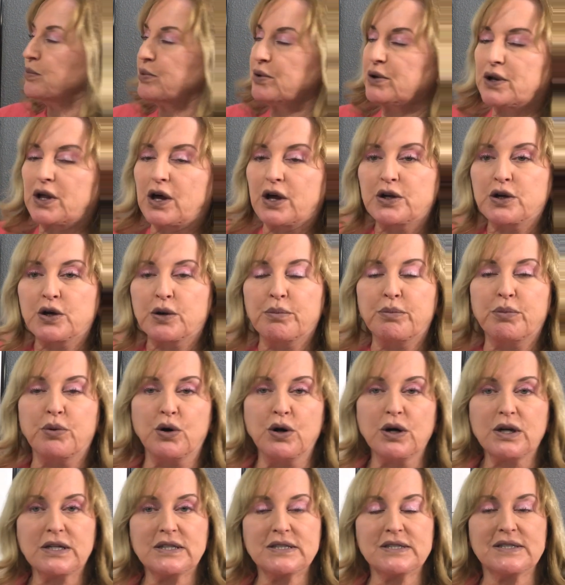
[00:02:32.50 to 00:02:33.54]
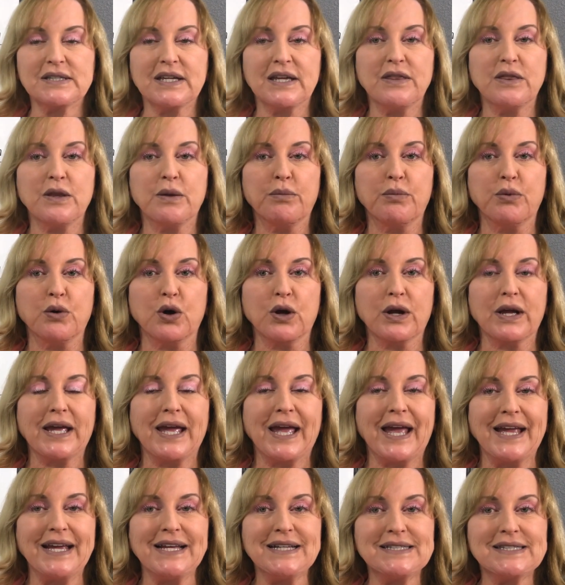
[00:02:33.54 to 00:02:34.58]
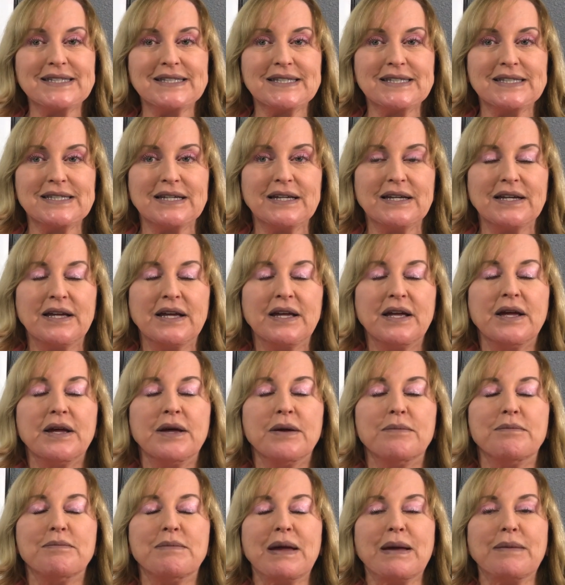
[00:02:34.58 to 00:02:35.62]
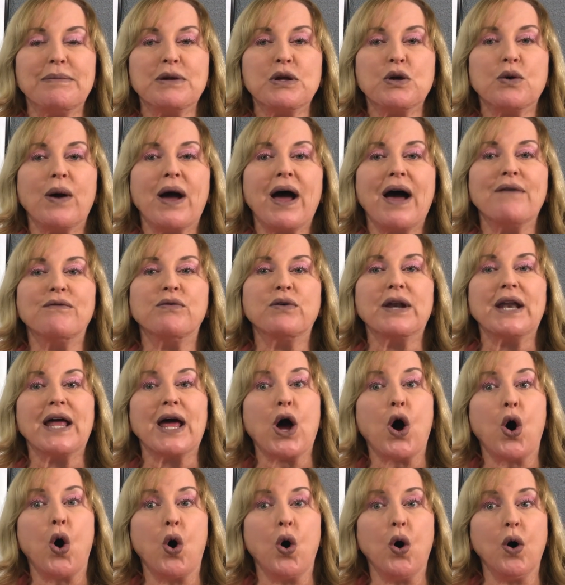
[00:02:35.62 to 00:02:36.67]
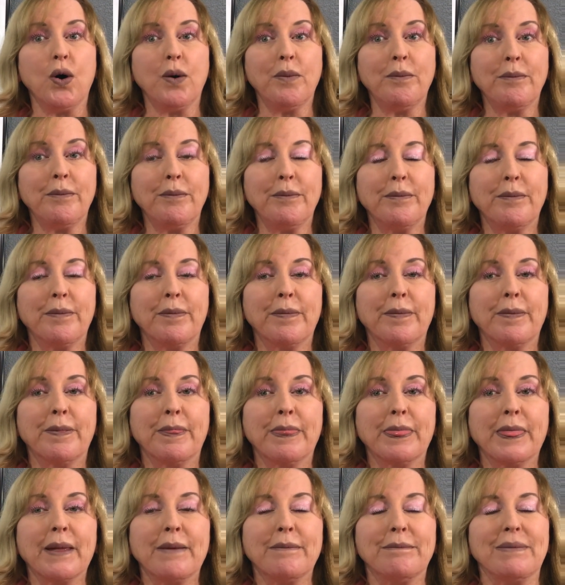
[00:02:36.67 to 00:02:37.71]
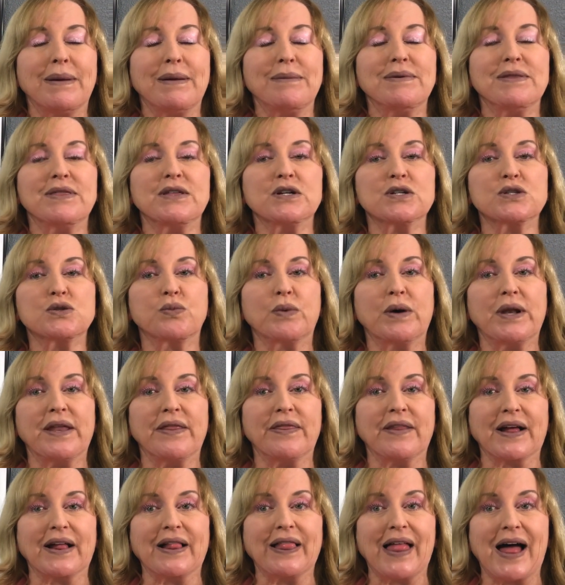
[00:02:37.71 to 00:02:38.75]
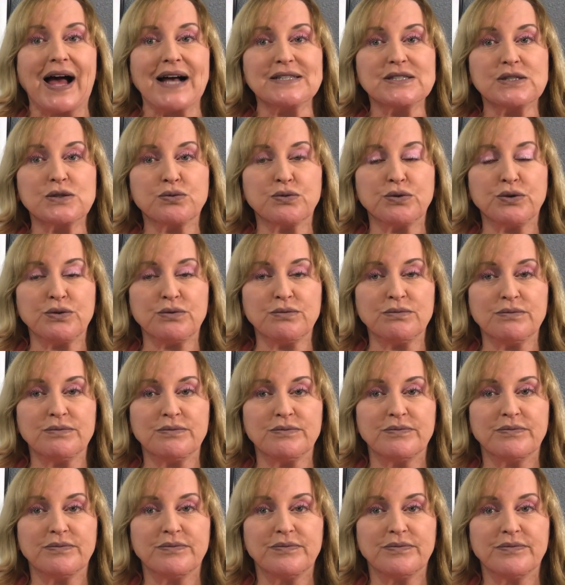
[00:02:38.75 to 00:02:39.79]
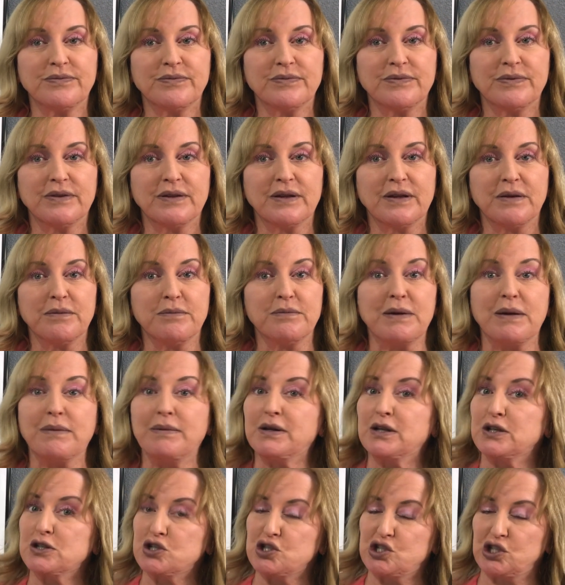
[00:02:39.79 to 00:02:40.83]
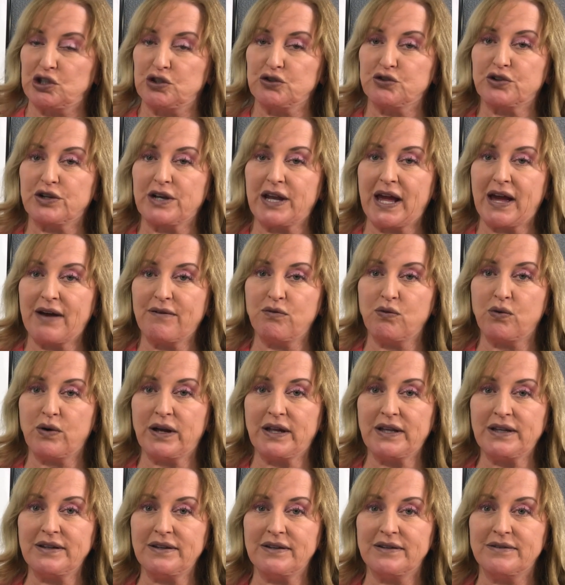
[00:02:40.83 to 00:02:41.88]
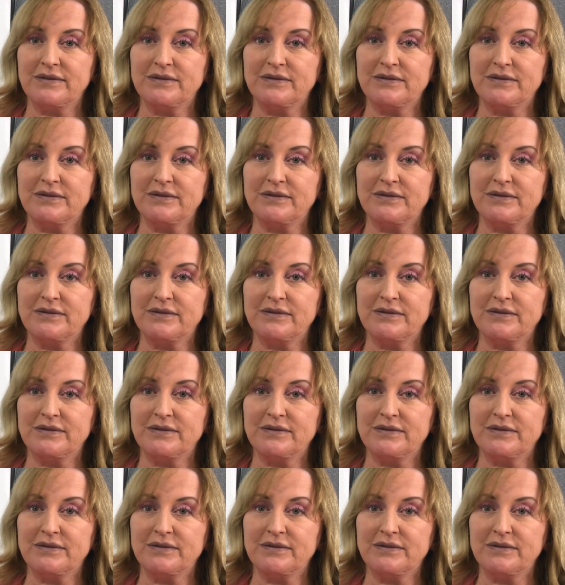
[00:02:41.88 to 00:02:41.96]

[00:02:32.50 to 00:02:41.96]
put all your books in the bookcase. Maybe you have one at home. Maybe there's one in the classroom. Maybe your children have one.